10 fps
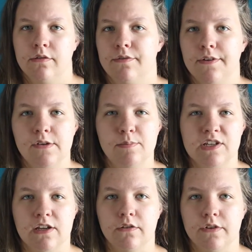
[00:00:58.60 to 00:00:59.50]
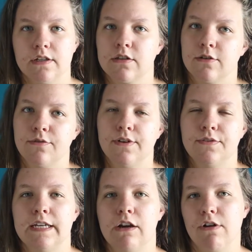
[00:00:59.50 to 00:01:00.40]
50% of it, so
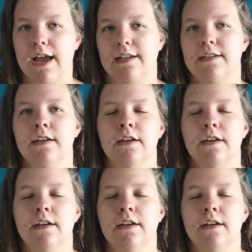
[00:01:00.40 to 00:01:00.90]
50 grand